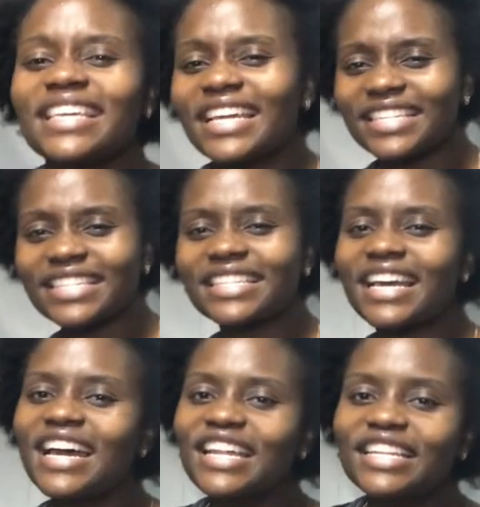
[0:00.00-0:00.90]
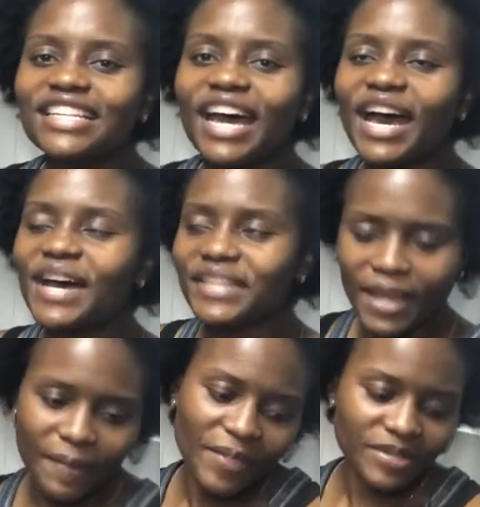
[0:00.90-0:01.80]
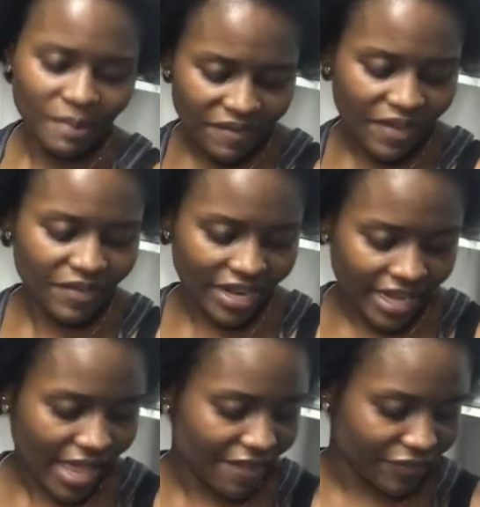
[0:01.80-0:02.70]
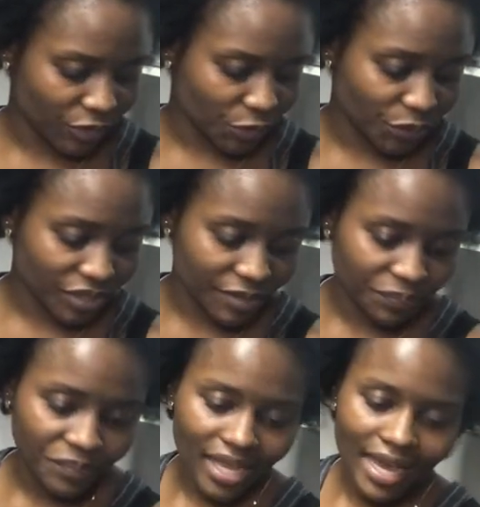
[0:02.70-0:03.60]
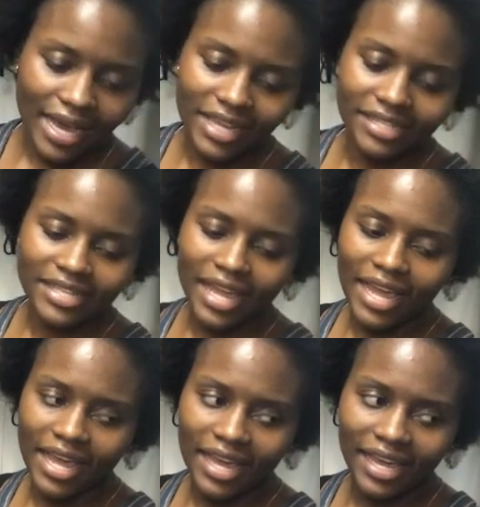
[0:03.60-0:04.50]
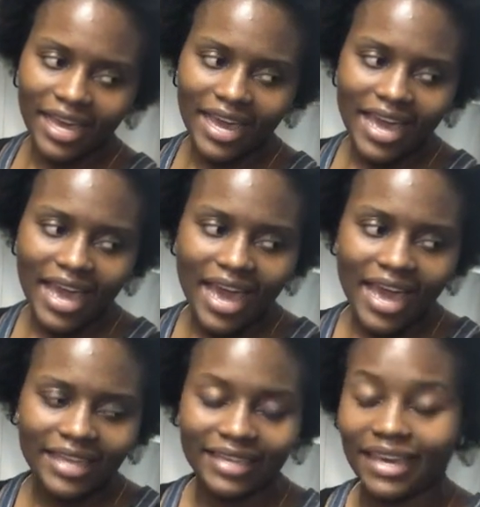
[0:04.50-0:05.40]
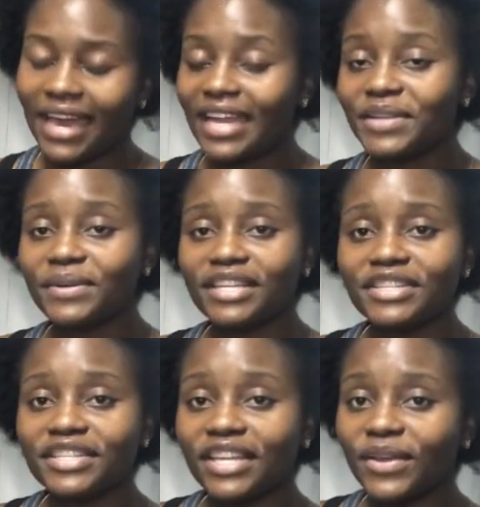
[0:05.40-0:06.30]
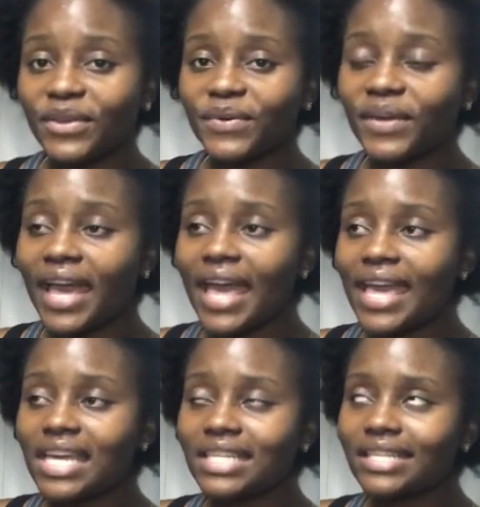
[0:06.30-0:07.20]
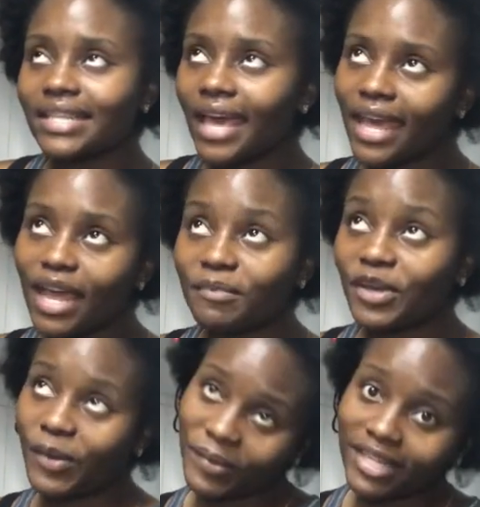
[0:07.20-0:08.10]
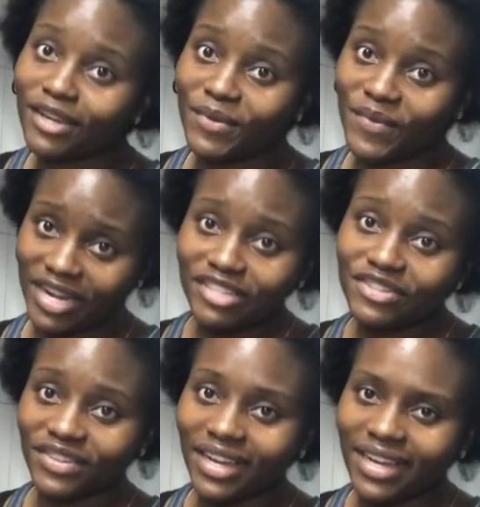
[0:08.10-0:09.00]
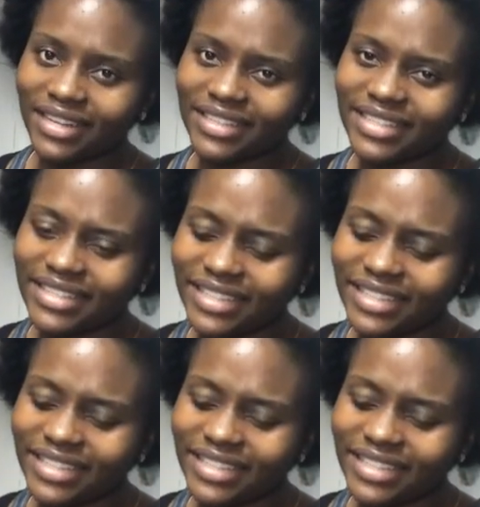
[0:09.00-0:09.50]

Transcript: Yes. Yeah, those are my favorite at home. And yeah, I just wanted to tell you guys that I'll be opening a restaurant.